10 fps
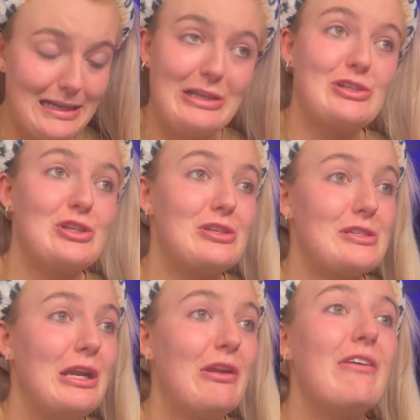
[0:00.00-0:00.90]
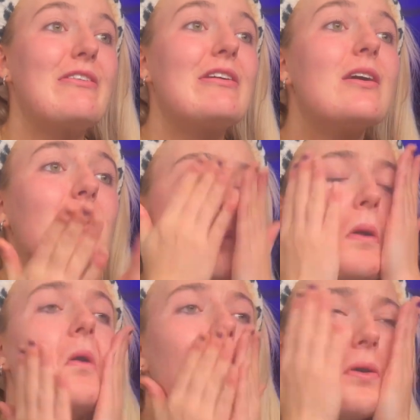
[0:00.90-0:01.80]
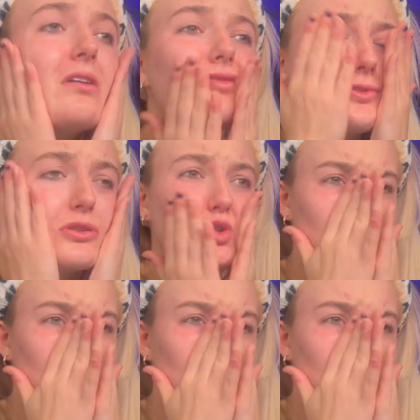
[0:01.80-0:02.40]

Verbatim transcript: And I just look and